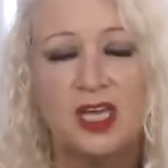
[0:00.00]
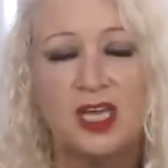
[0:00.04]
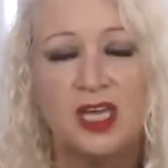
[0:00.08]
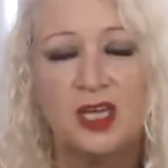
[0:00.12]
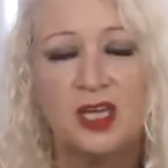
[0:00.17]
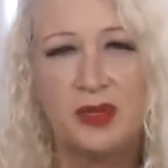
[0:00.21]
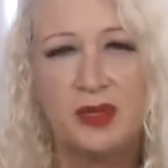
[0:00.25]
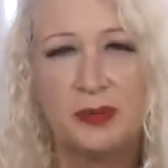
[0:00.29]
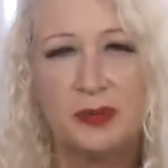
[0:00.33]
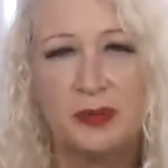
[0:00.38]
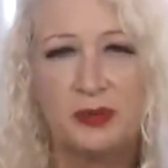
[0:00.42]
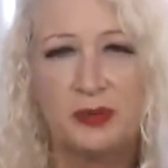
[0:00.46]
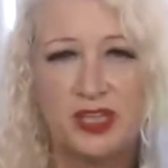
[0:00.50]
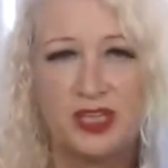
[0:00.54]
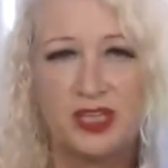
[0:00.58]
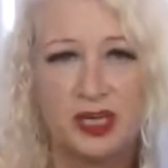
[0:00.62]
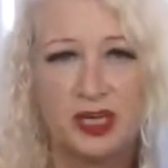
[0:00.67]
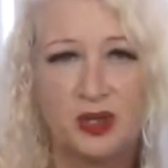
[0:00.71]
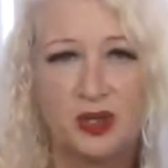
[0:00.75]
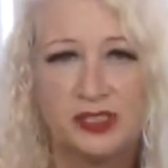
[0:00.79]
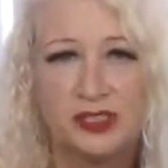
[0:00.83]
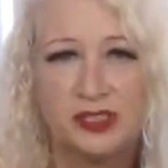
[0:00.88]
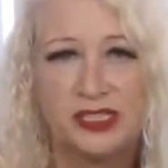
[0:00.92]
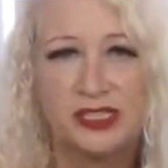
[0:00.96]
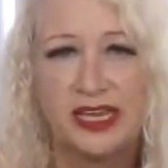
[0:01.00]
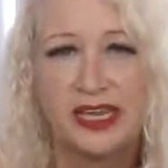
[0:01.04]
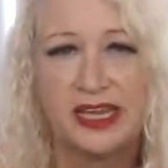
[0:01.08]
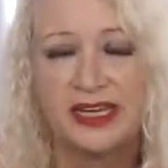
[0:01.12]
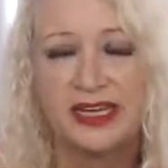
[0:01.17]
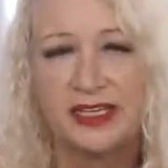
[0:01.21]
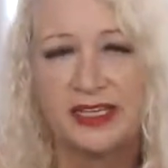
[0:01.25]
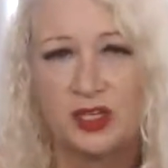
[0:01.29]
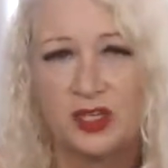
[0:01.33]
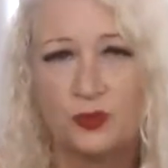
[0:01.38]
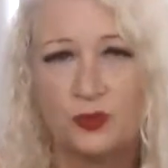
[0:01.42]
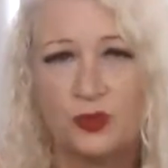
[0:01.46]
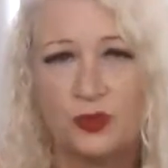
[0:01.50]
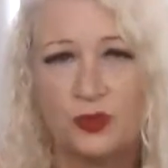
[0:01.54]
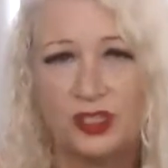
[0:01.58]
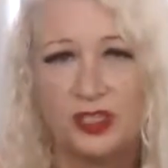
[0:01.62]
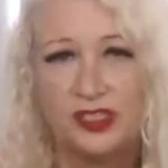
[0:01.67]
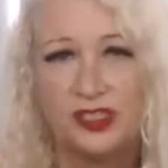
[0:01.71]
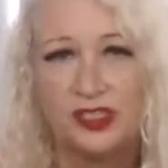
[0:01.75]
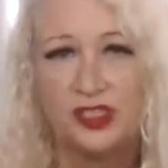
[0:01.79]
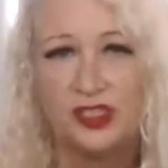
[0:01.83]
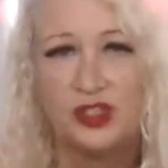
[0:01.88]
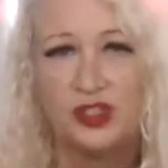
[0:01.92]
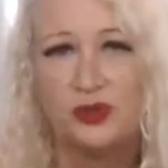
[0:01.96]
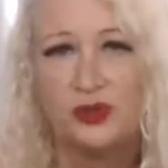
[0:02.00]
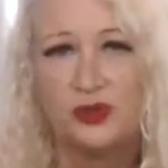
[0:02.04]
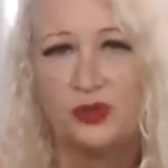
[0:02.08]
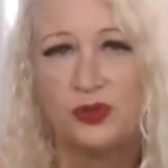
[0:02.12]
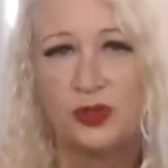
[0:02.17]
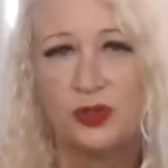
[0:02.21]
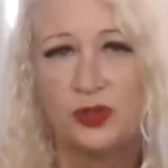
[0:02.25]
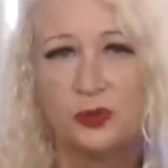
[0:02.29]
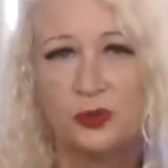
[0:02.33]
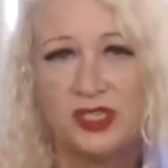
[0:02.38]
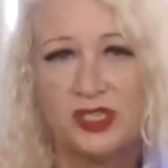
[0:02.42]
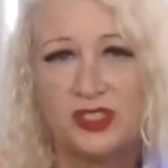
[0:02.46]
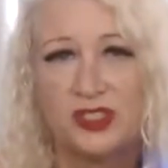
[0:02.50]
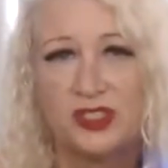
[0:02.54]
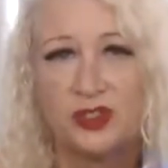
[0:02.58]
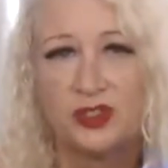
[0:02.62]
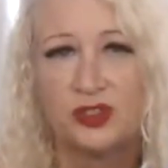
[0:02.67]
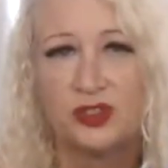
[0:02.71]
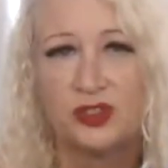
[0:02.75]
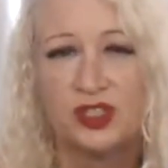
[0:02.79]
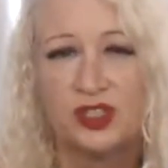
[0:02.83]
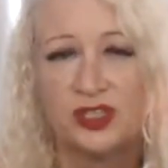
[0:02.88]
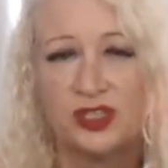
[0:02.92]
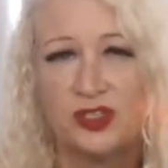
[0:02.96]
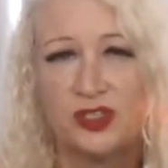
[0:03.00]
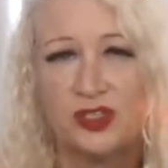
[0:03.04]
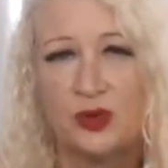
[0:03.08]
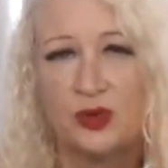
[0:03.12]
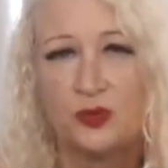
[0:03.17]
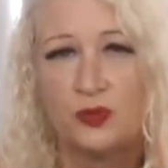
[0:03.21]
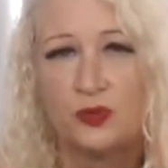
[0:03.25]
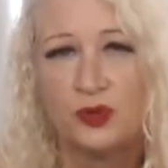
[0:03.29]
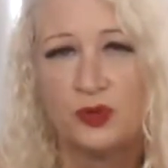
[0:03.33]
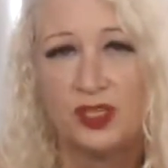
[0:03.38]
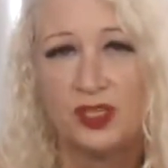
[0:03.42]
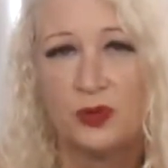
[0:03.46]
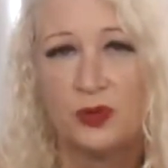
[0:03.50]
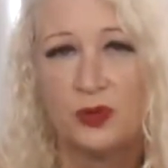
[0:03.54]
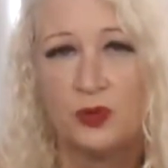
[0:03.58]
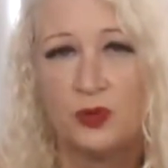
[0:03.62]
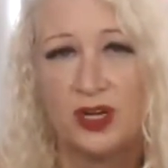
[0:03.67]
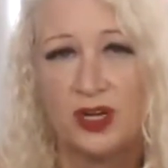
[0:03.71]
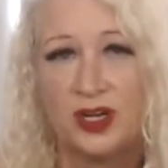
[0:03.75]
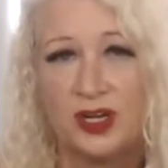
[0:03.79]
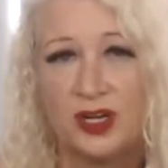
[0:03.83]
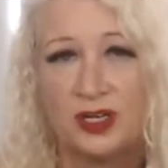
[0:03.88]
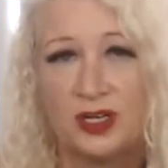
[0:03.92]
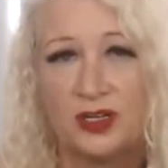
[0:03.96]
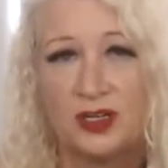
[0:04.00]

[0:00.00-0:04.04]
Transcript: people that call psychics don't really do their research and don't really want to